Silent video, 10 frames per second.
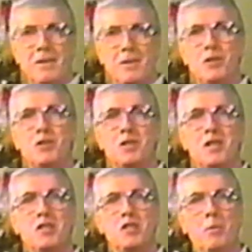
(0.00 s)
This is the
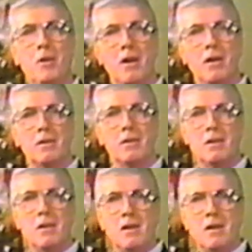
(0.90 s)
easy part.
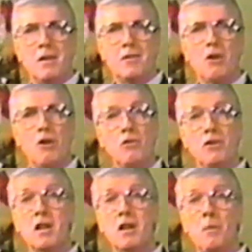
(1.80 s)
There are only
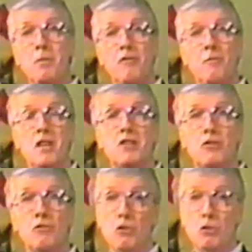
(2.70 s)
a couple of basic
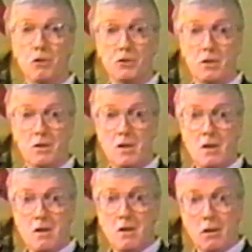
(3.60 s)
rules.
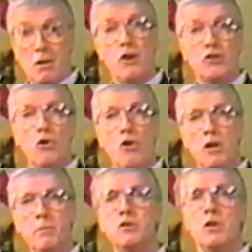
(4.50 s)
Larger
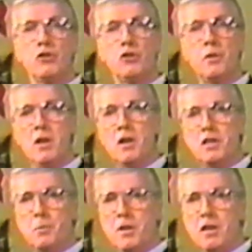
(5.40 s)
ornaments should be hung at
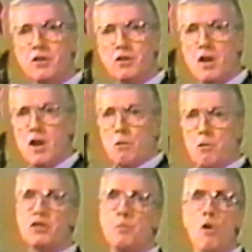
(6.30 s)
the peaks,
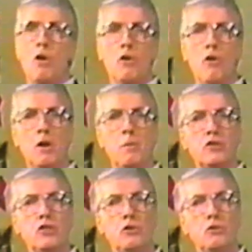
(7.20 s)
with smaller ornaments
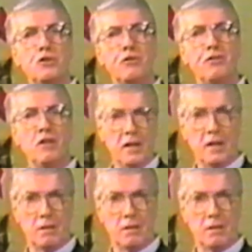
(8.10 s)
used to fill in.